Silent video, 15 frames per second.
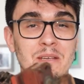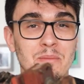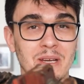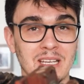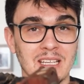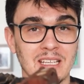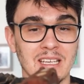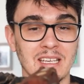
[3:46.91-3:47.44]

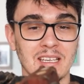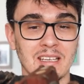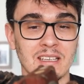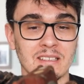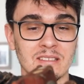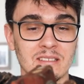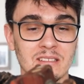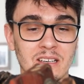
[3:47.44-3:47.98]
many
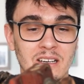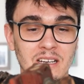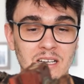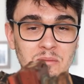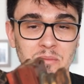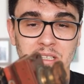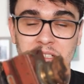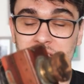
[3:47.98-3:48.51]
years,
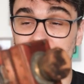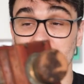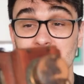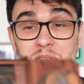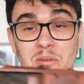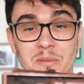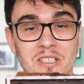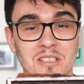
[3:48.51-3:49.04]
and has come
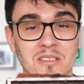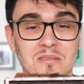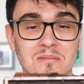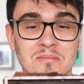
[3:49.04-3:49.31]
from a